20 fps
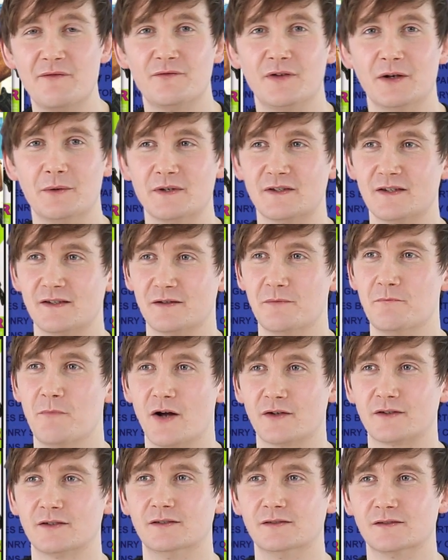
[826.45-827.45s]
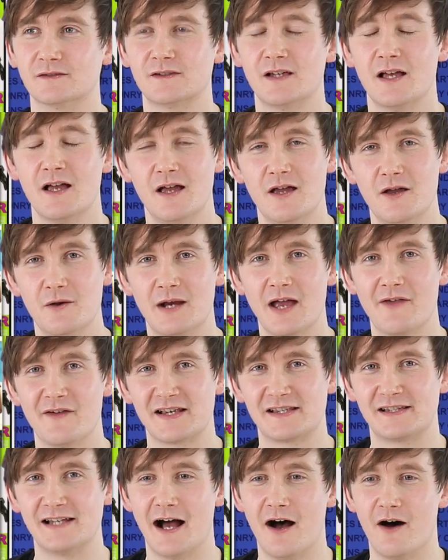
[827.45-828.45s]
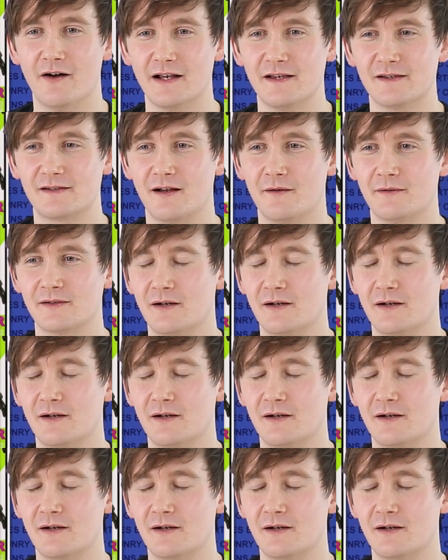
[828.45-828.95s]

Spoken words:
influencers and models who get their start on Instagram?